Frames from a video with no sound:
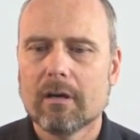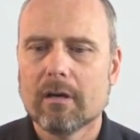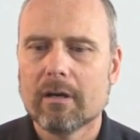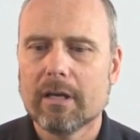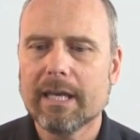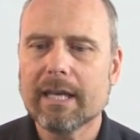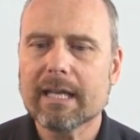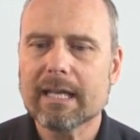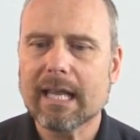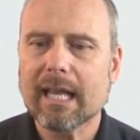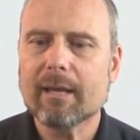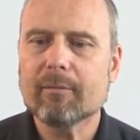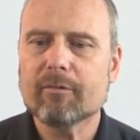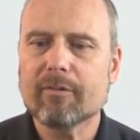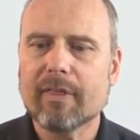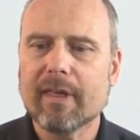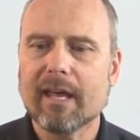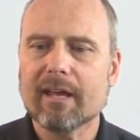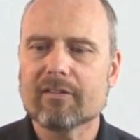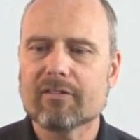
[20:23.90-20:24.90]
He claimed
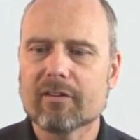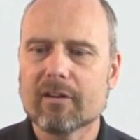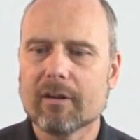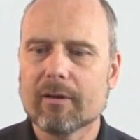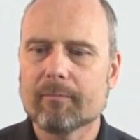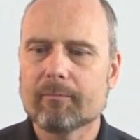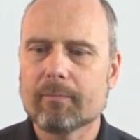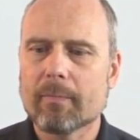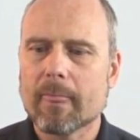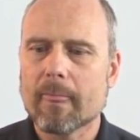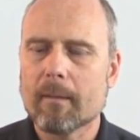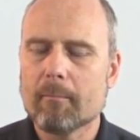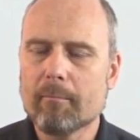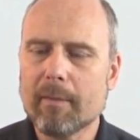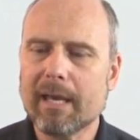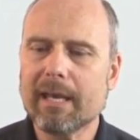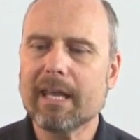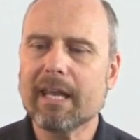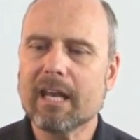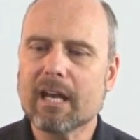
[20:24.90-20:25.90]
that
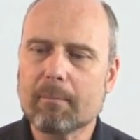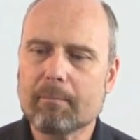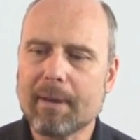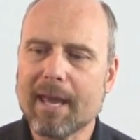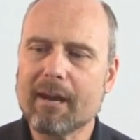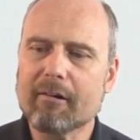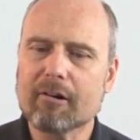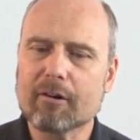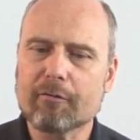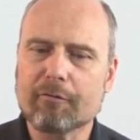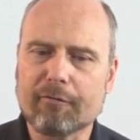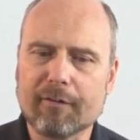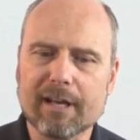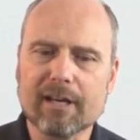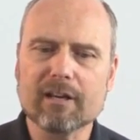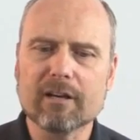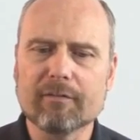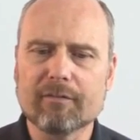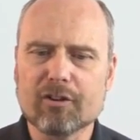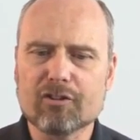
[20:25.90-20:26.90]
many an apparent
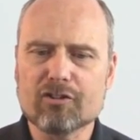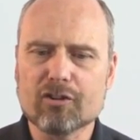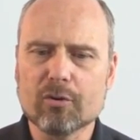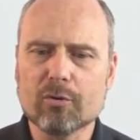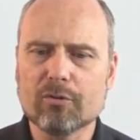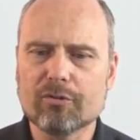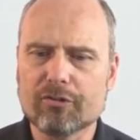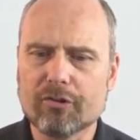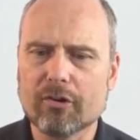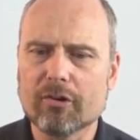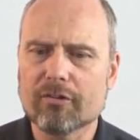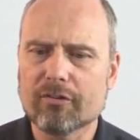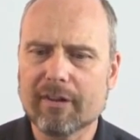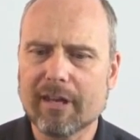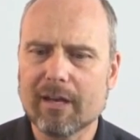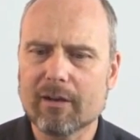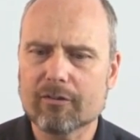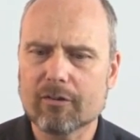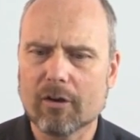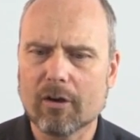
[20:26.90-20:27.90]
friend of the Jews turns
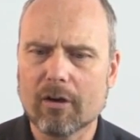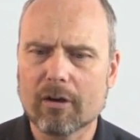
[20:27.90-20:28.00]
out,